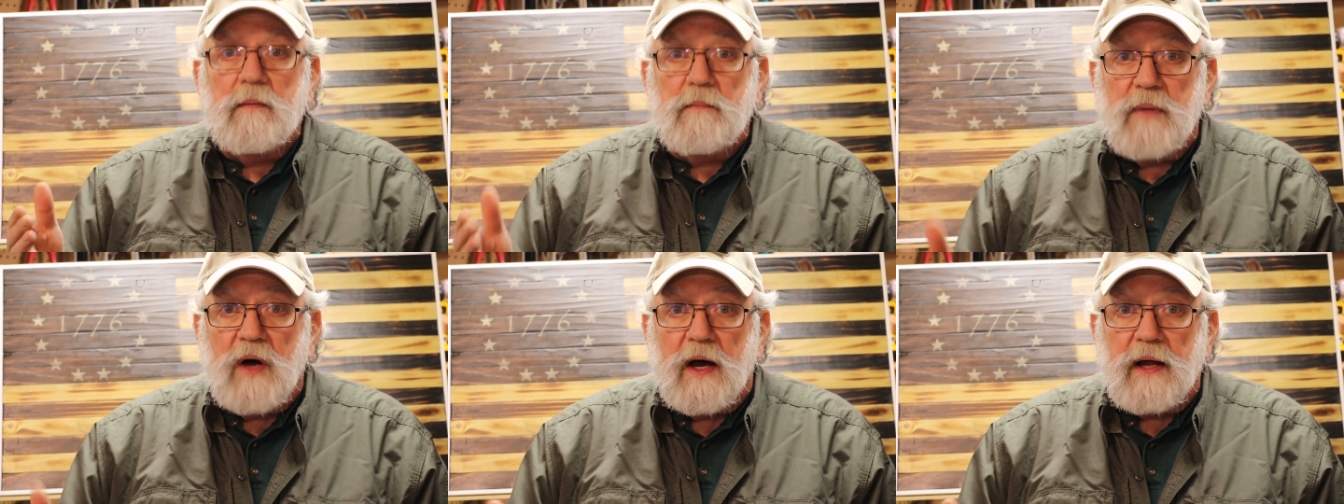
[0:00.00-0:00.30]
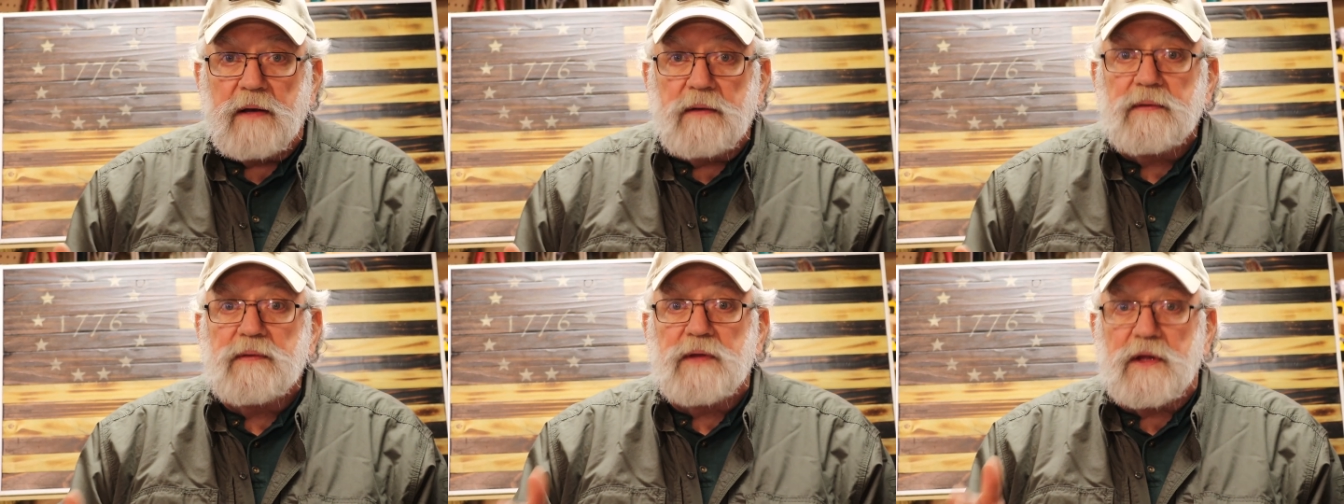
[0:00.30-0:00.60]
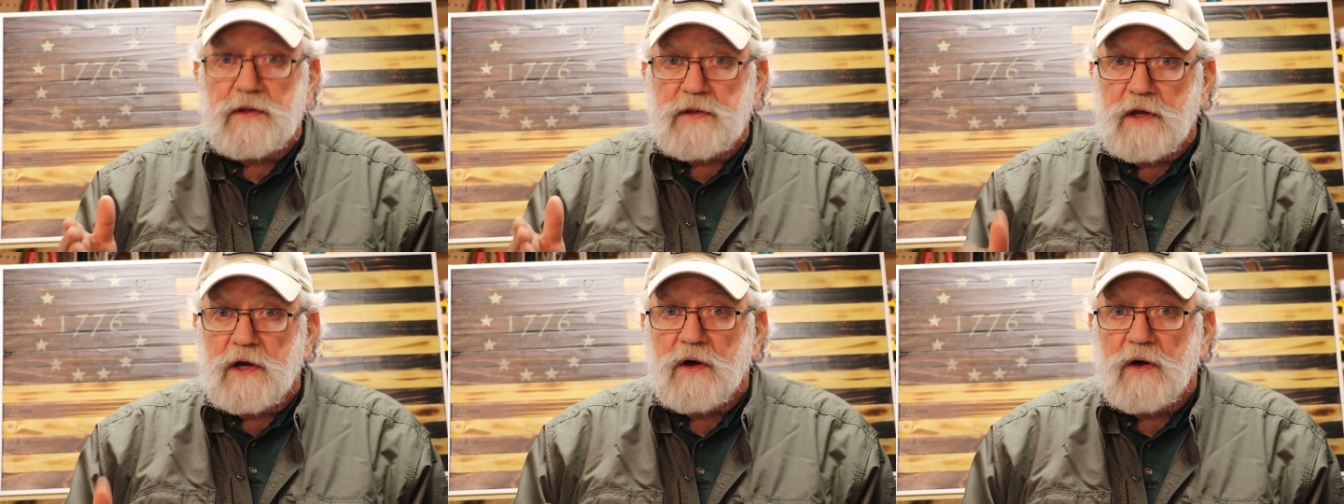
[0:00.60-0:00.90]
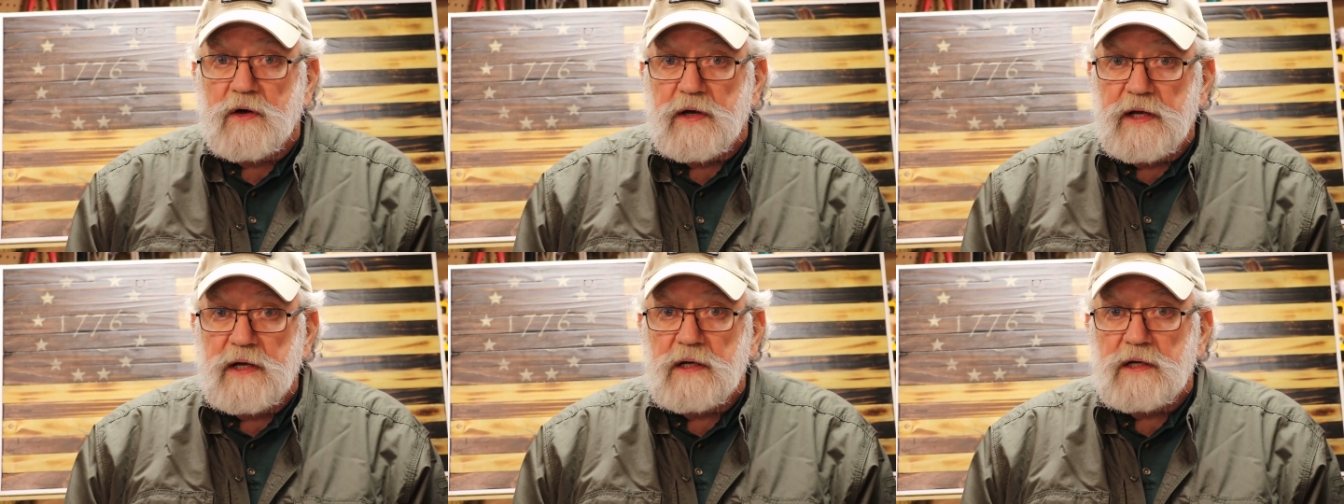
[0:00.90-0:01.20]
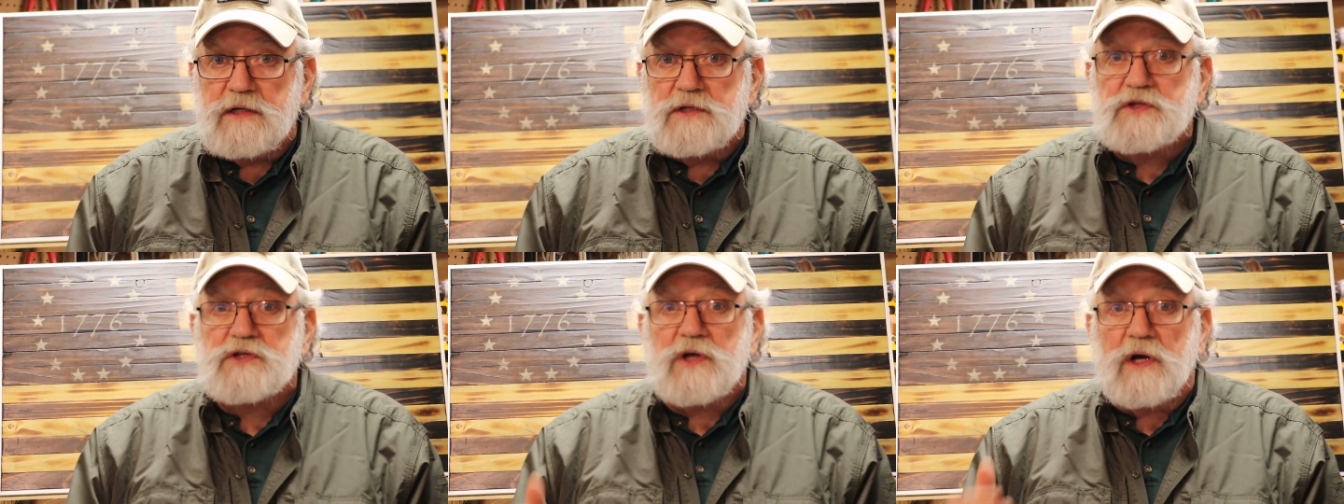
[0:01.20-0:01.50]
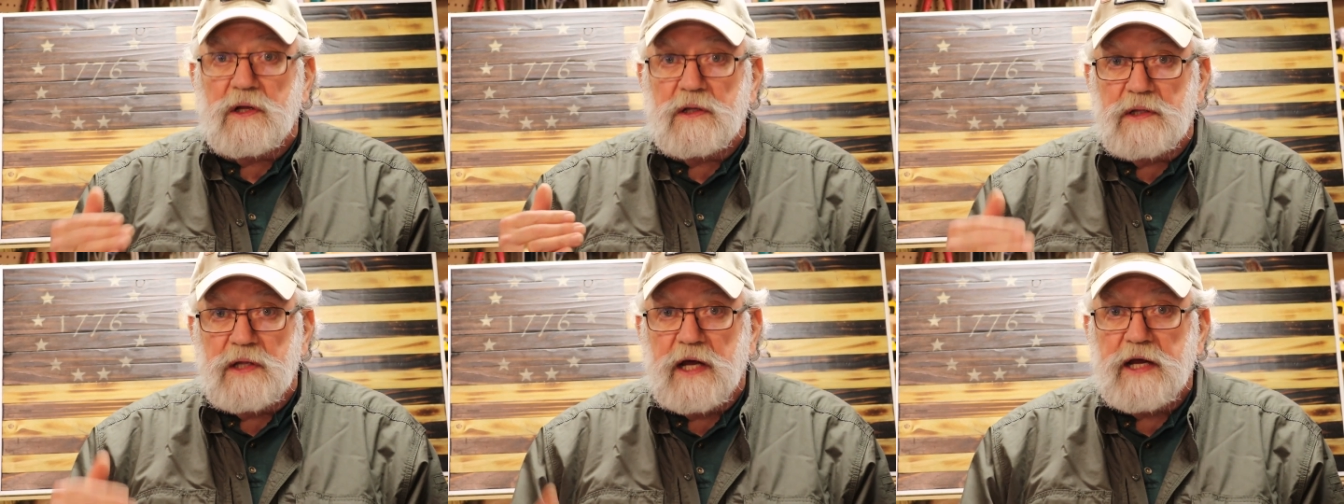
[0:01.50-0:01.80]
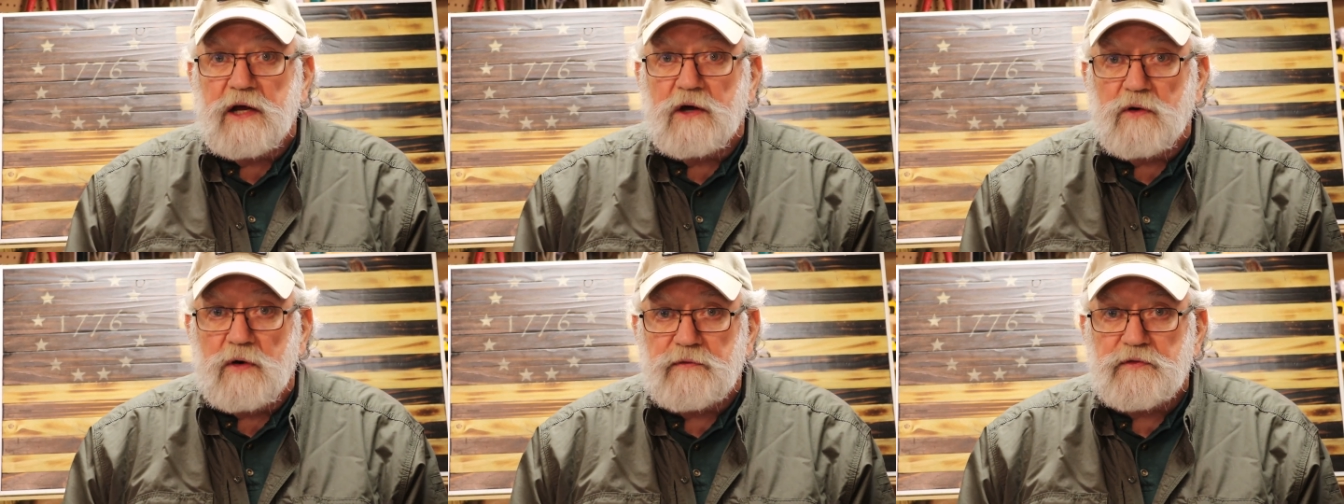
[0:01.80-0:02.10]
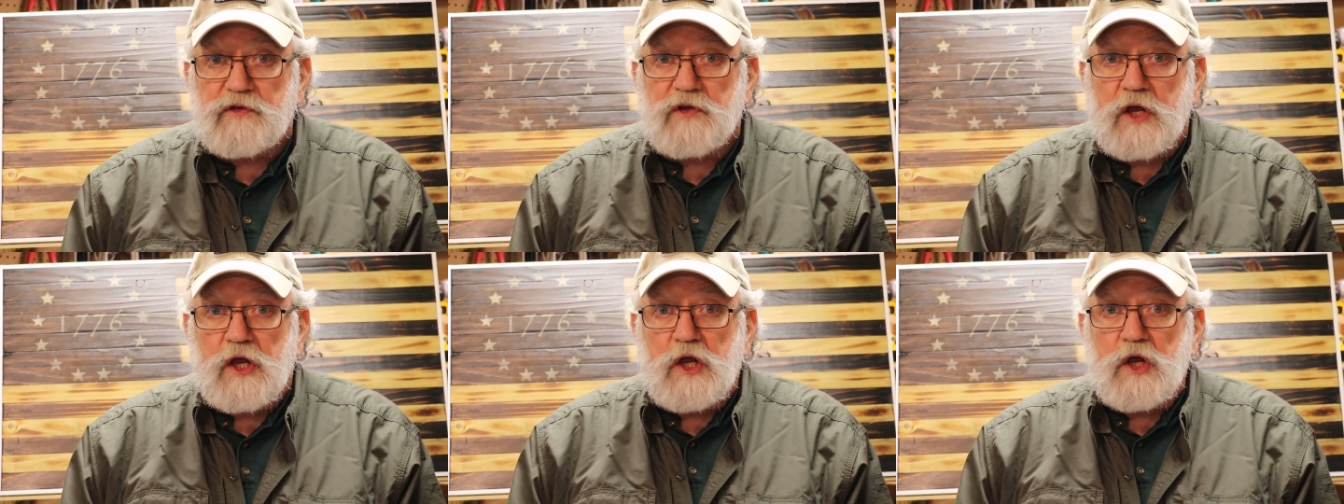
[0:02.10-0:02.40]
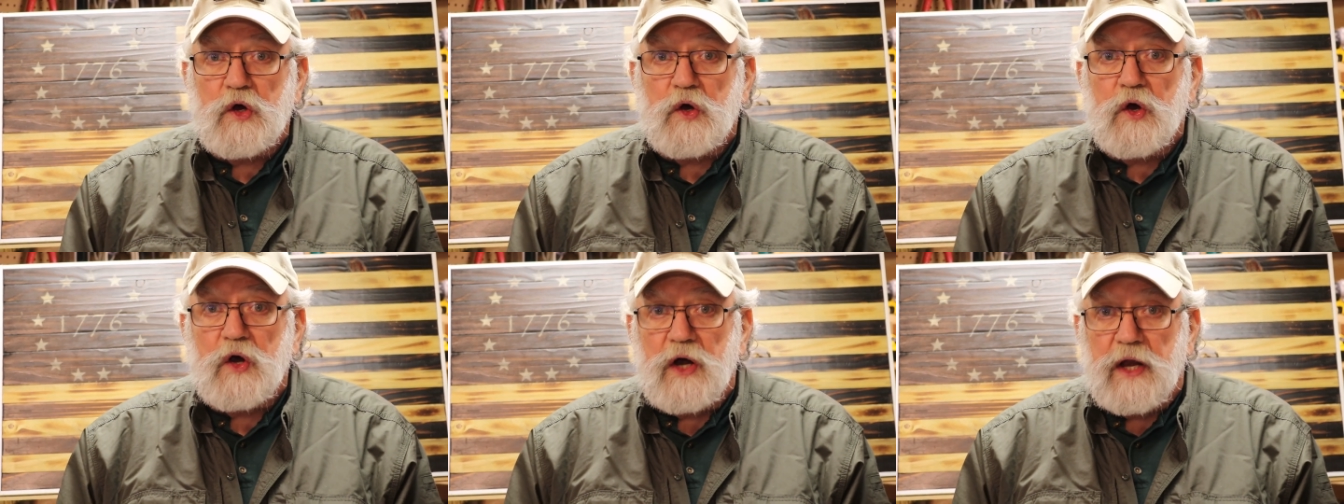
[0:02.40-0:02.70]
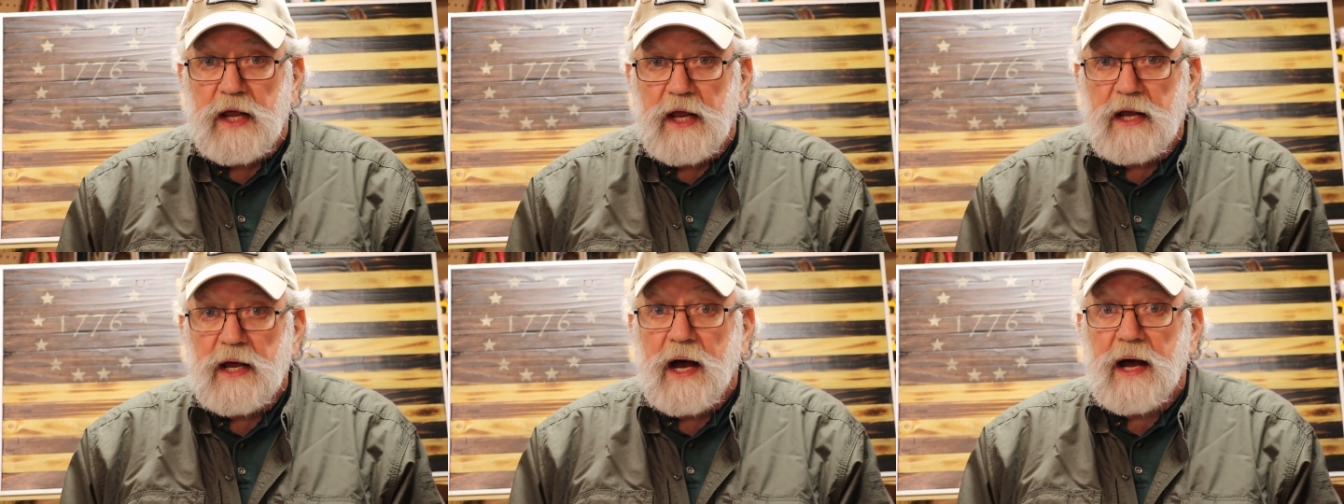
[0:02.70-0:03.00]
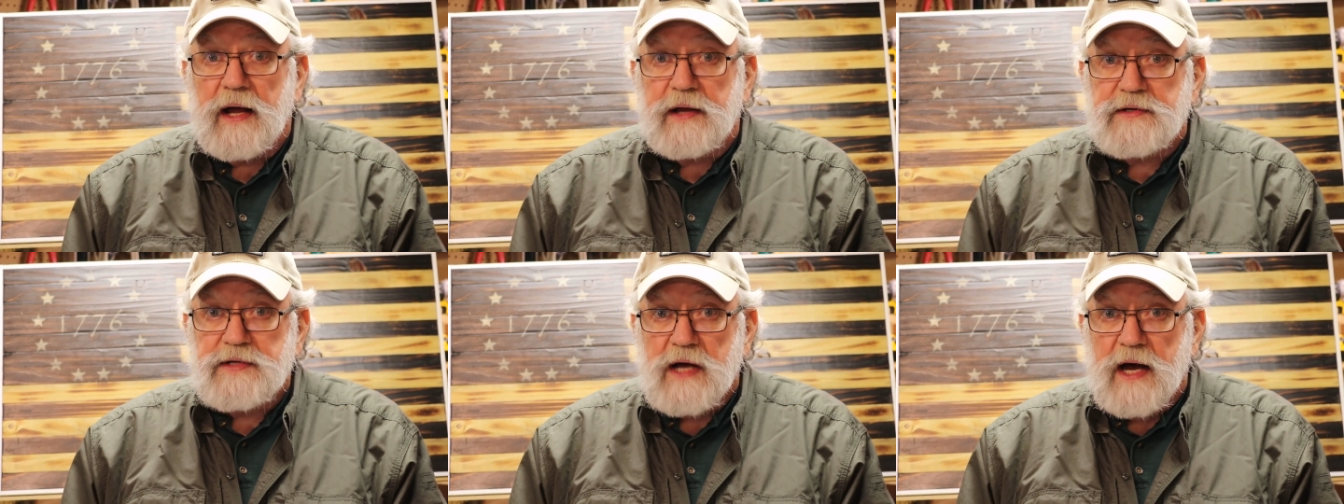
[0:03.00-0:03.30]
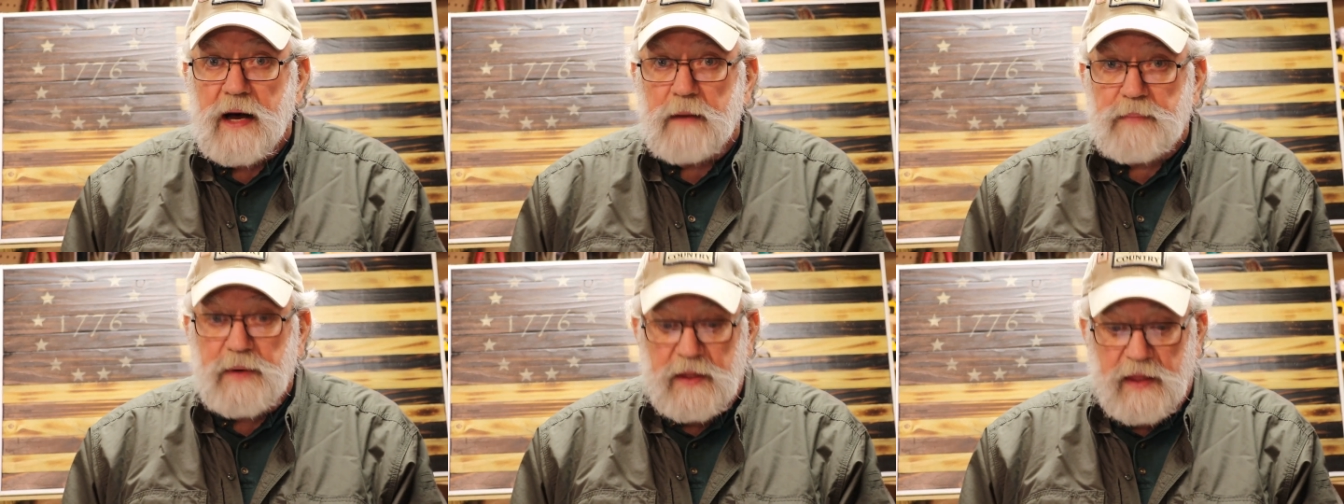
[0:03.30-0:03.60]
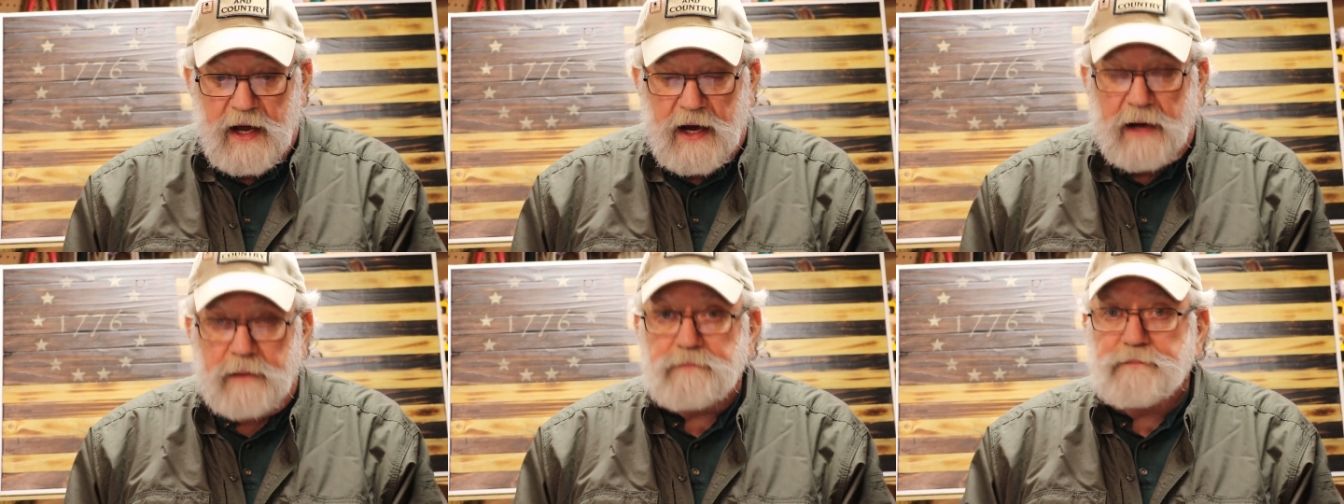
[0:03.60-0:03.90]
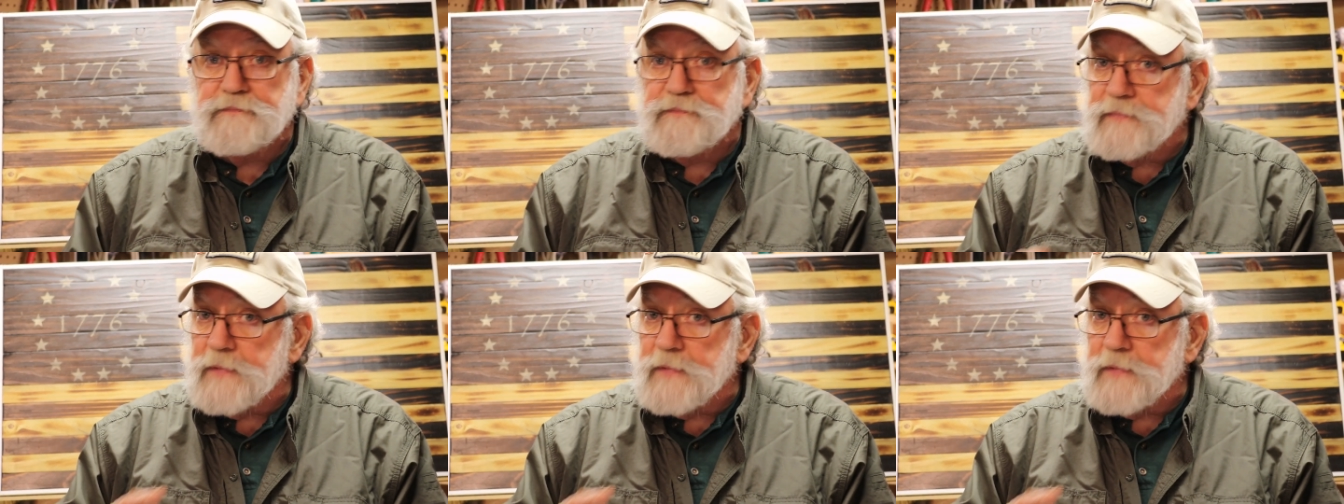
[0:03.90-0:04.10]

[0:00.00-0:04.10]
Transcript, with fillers: but that there is a layer of security on top of that.